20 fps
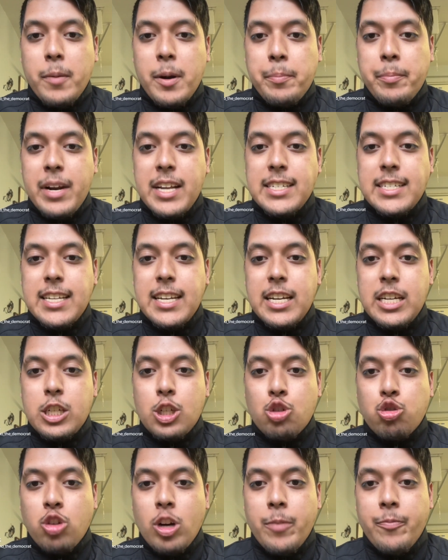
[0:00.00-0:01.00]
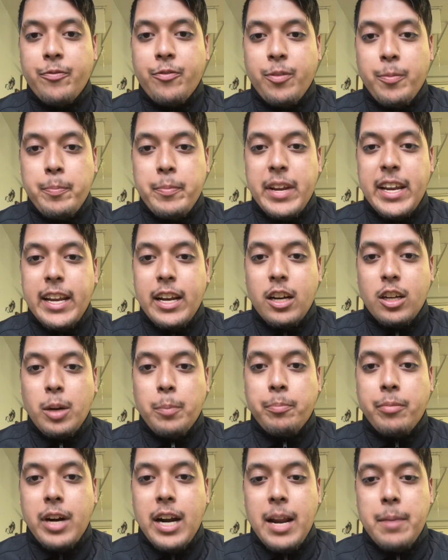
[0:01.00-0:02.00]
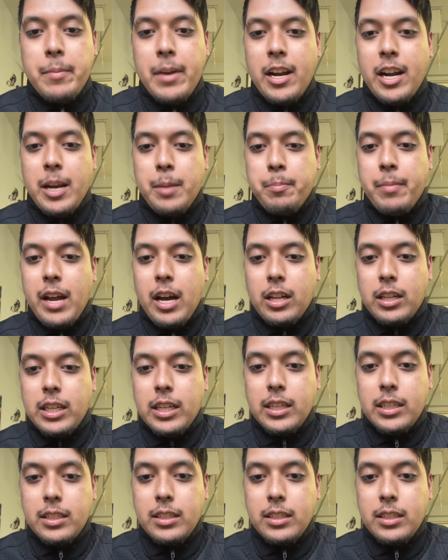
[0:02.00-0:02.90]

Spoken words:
President Trump from being on the primary ballot.